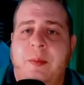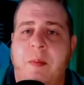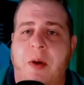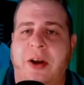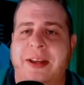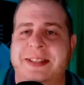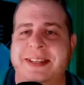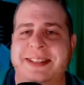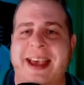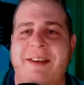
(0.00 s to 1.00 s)
Marcus
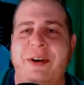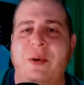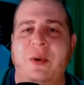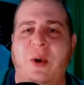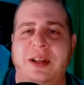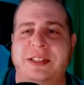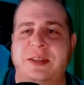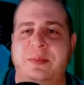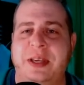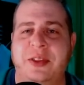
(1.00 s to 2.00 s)
says, everyone wants
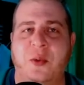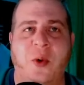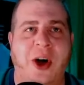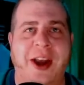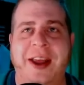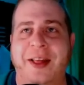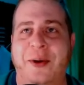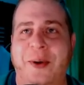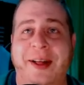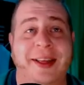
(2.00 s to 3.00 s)
to be the one,
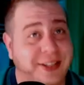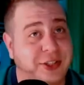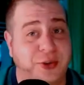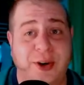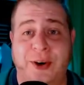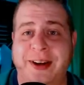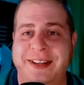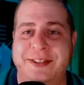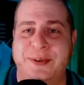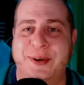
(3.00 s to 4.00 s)
LOL. It's true.
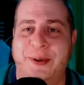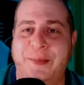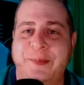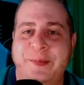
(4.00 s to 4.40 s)
It's true.